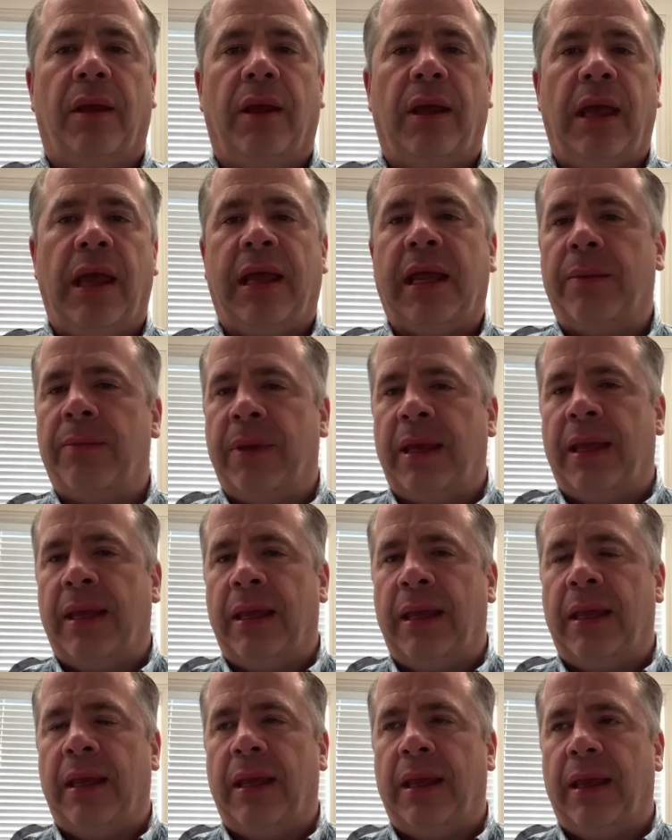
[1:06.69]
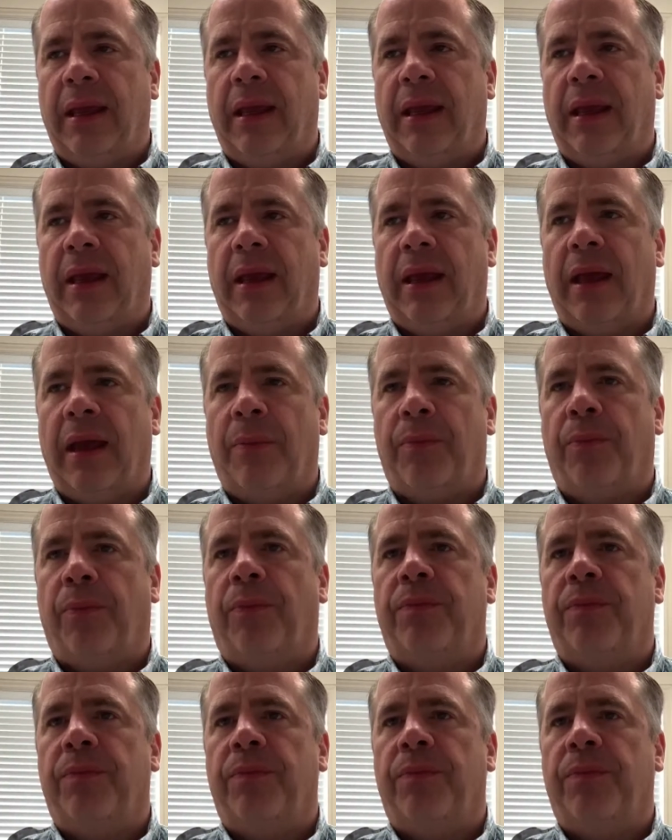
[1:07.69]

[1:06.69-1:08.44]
it could be a